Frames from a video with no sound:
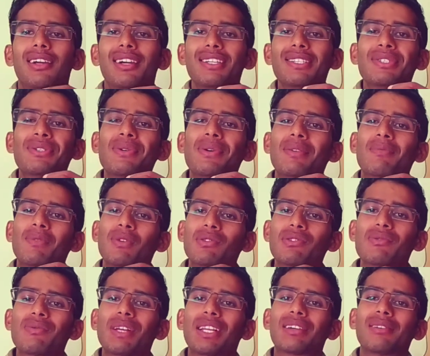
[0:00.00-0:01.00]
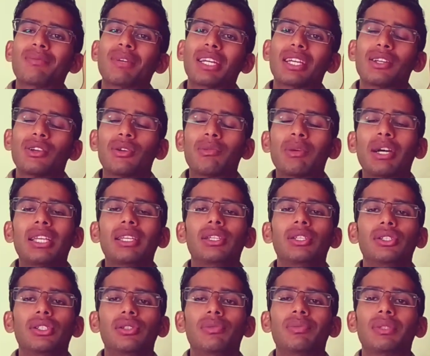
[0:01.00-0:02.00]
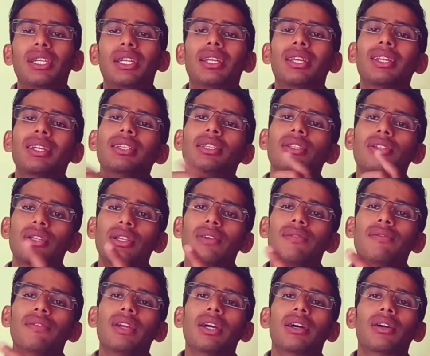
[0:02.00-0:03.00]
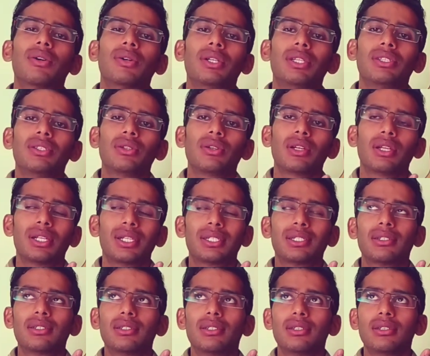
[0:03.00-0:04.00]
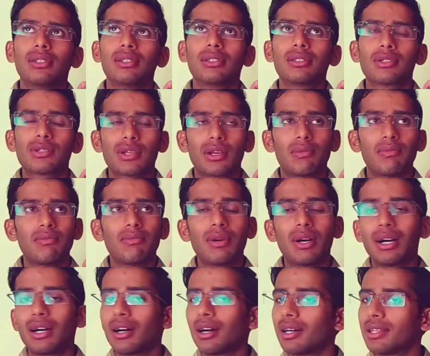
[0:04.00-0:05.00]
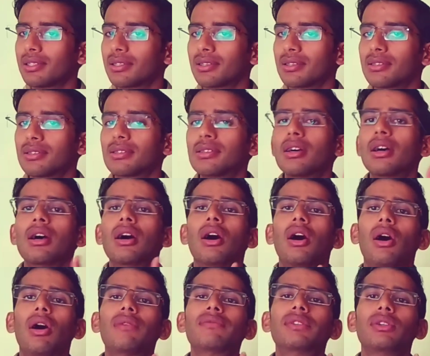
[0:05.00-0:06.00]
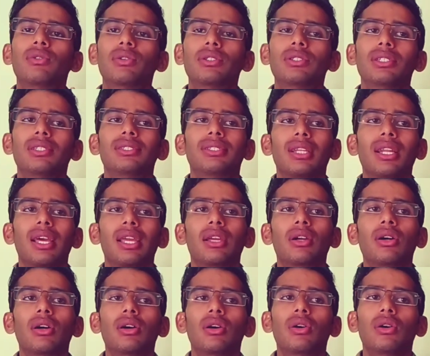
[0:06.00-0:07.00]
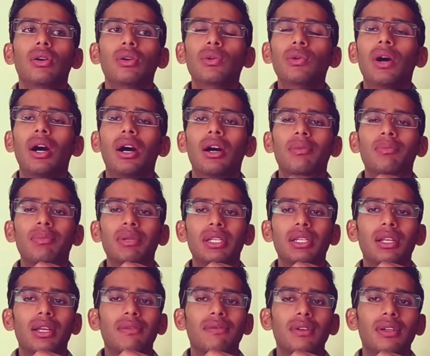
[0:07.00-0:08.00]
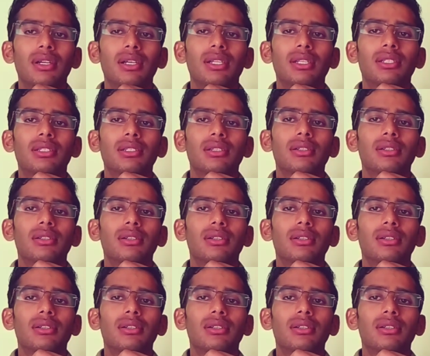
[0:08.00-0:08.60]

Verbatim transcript: Hey guys, you are most welcome again on my YouTube channel and today we are going to get some answers of the questions like who are pre-Raphaelite,